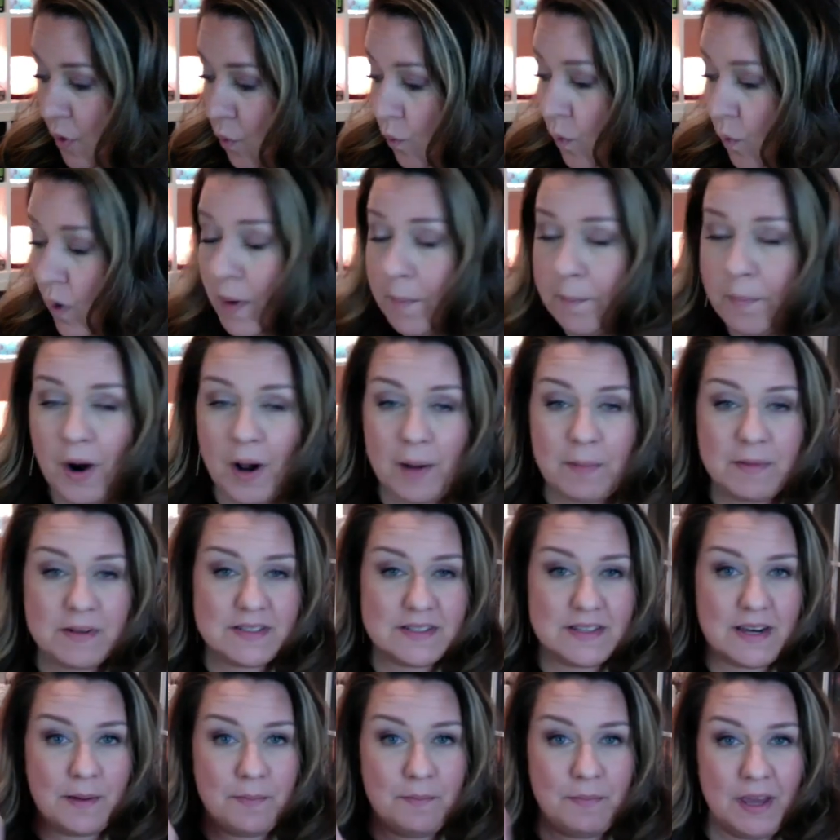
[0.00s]
one
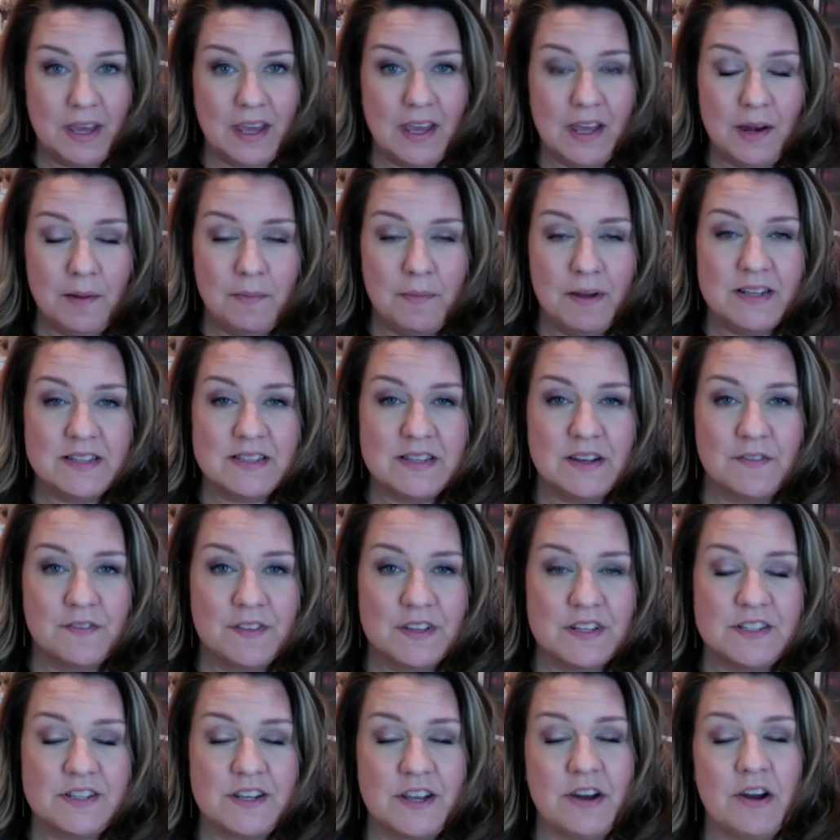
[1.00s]
promise that I'm making to myself
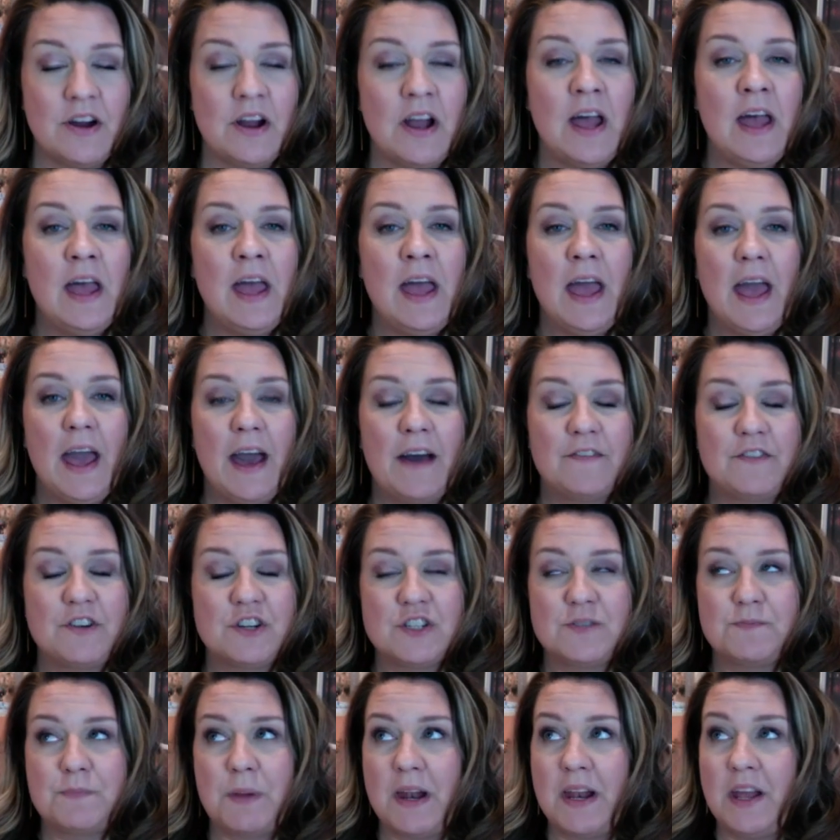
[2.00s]
this year, after
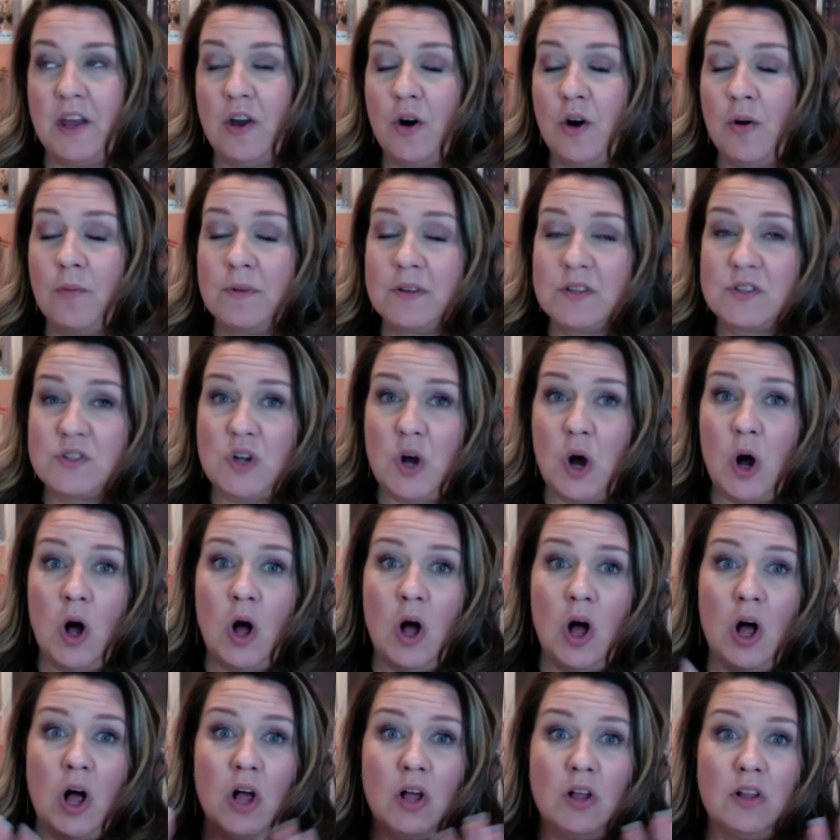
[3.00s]
spending almost
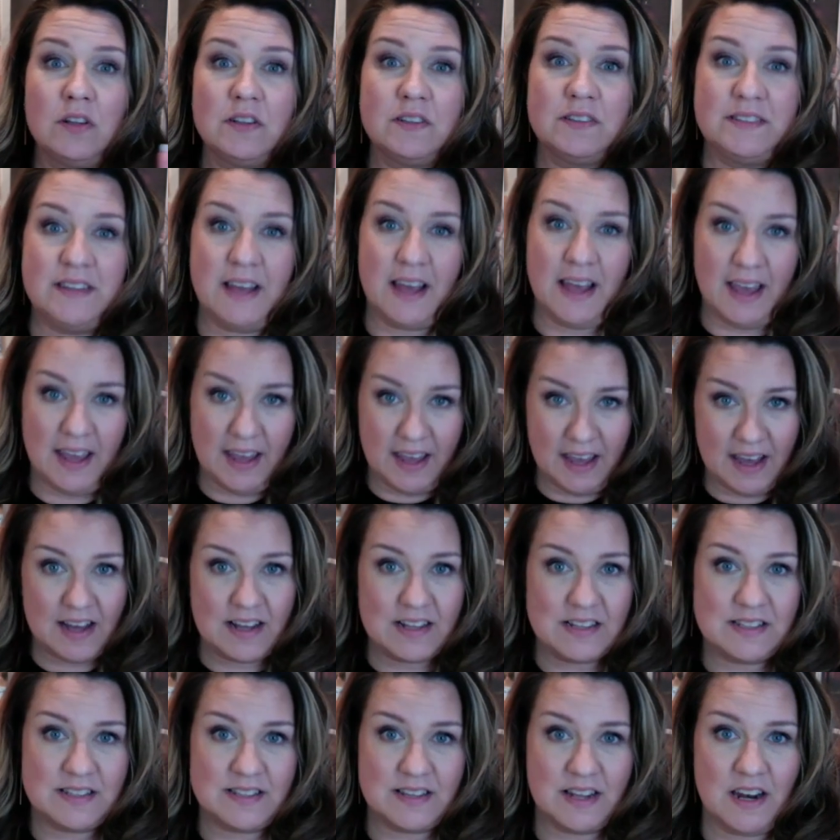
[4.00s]
all day
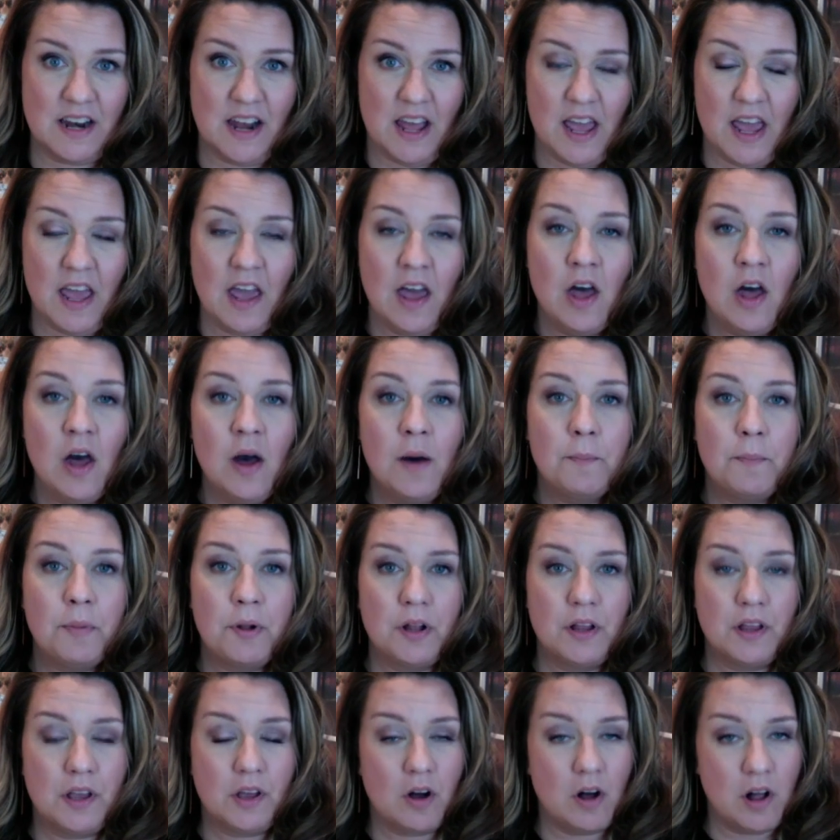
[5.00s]
on Sunday,
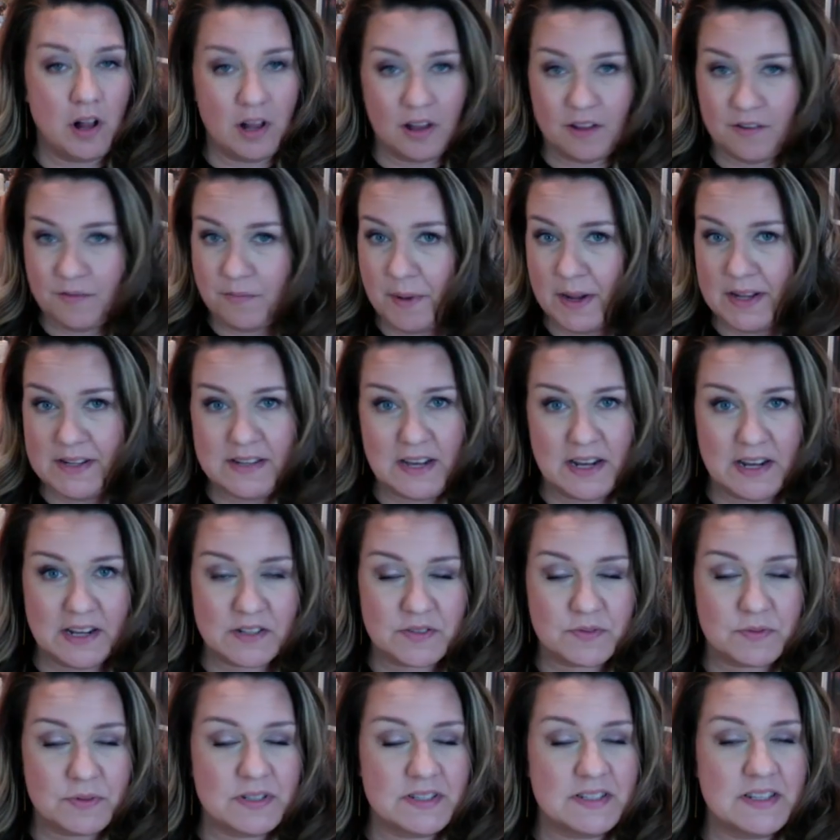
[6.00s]
pulling all of my
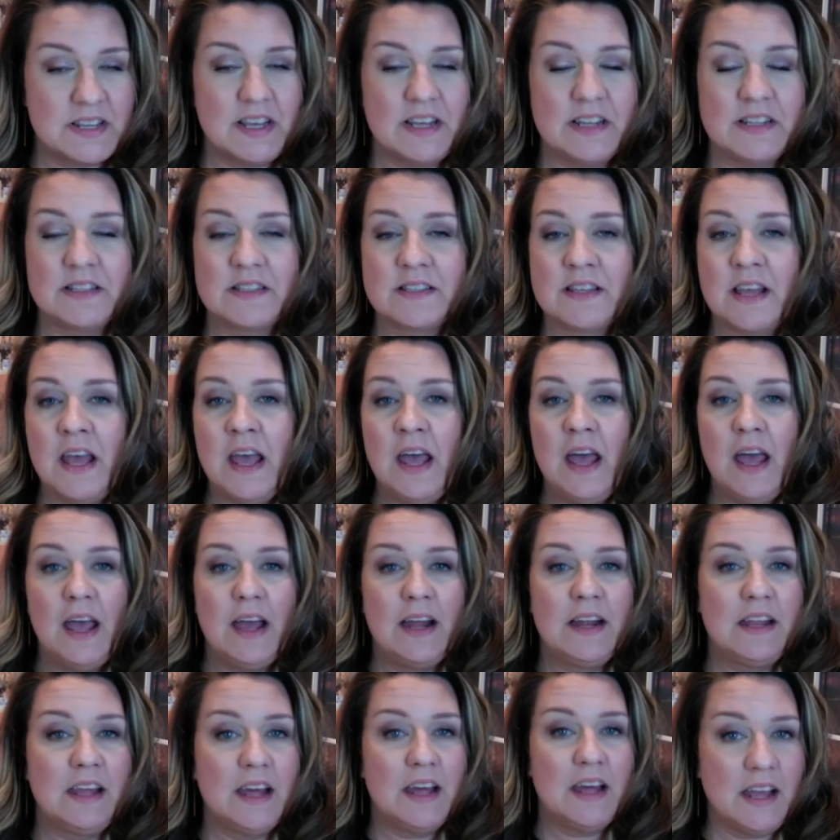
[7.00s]
tax receipts
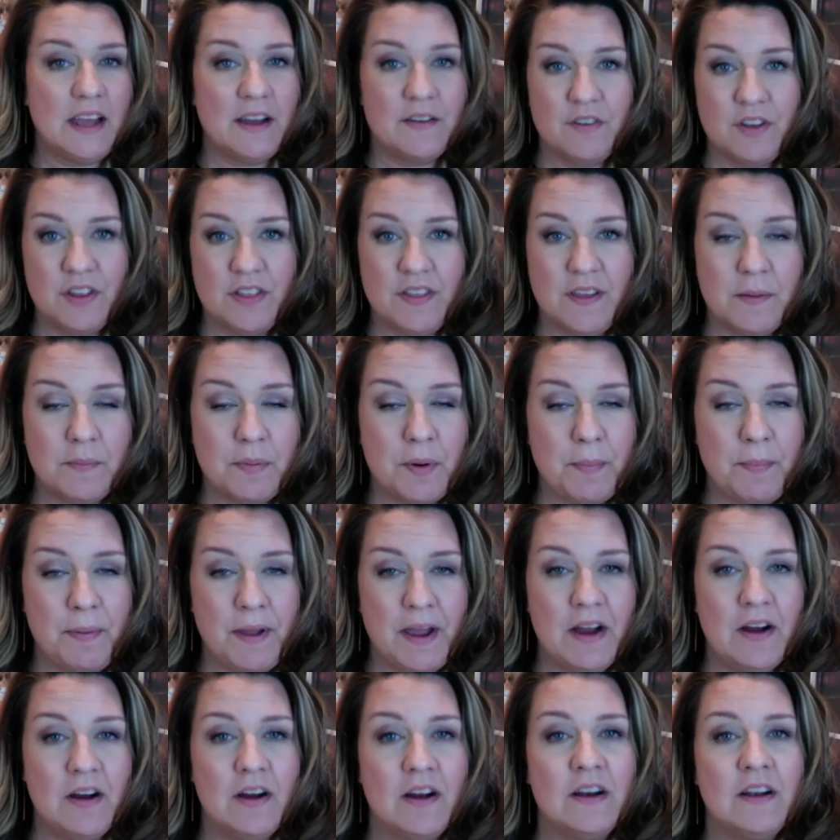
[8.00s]
and getting everything
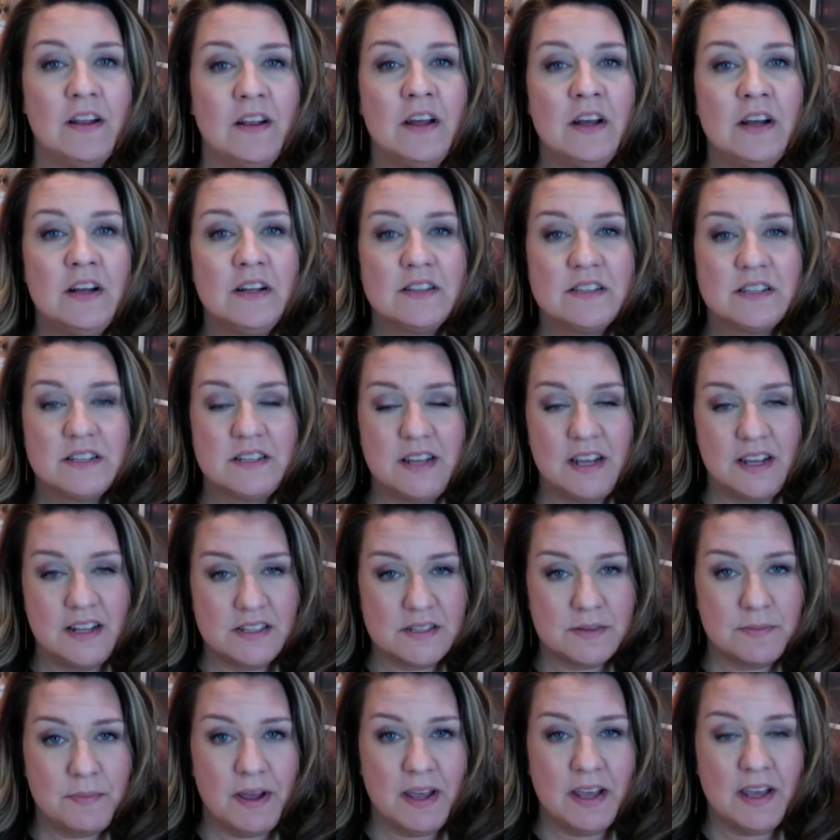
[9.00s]
prepared to take
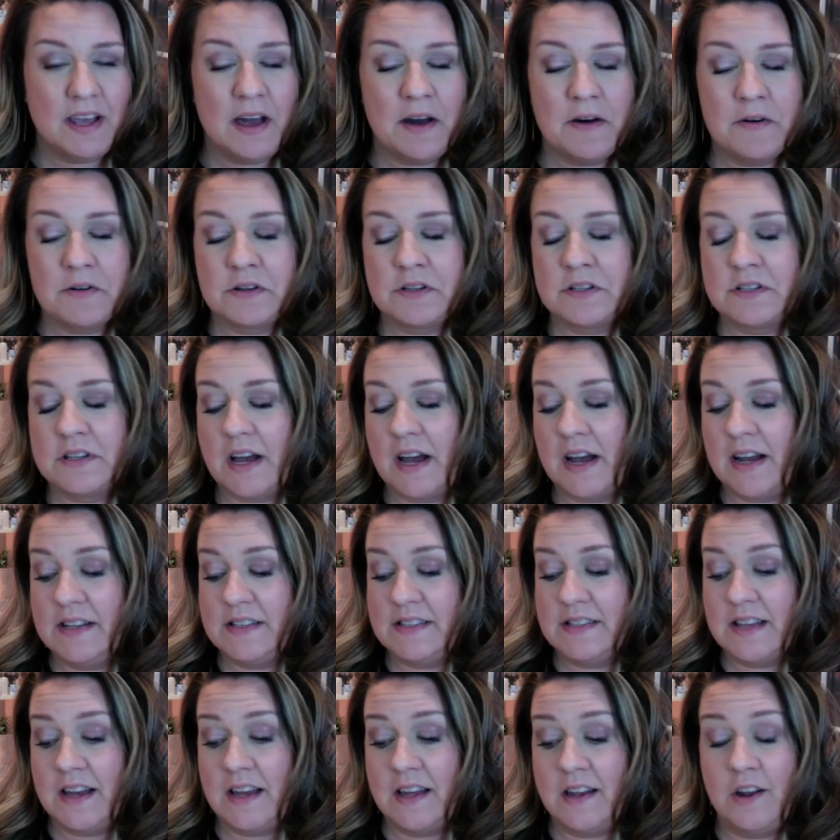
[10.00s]
to my accountant, I
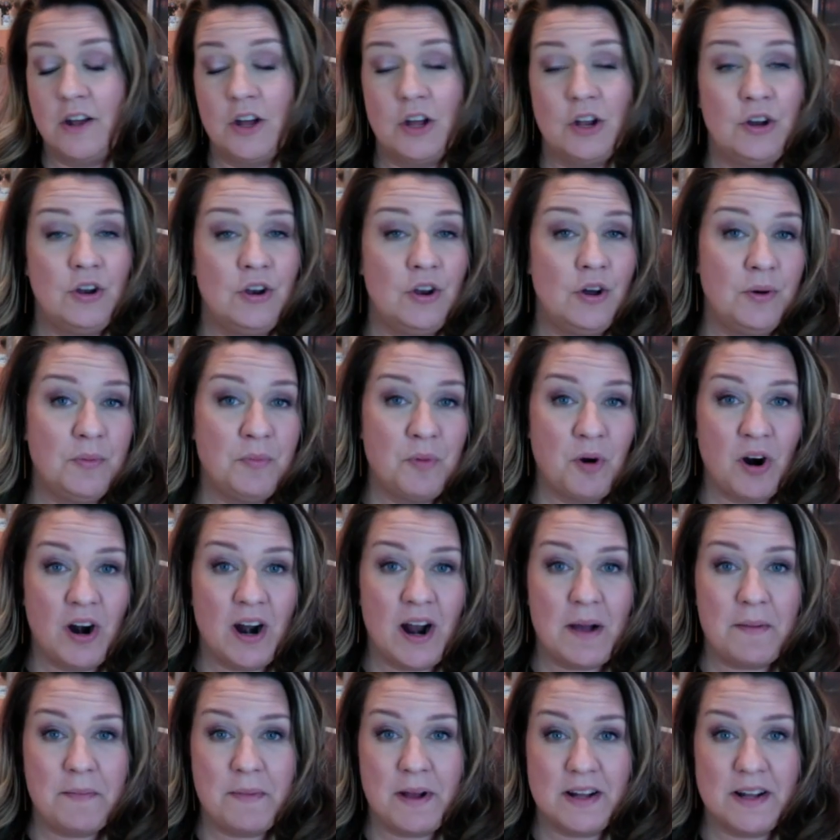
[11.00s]
said, no
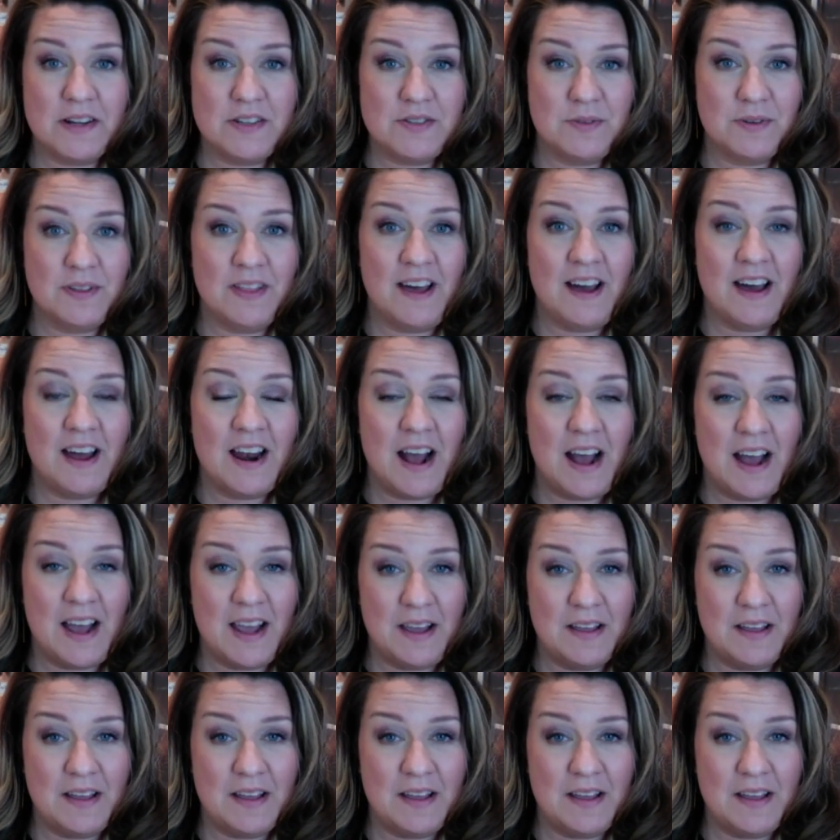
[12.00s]
more, I'm not doing that.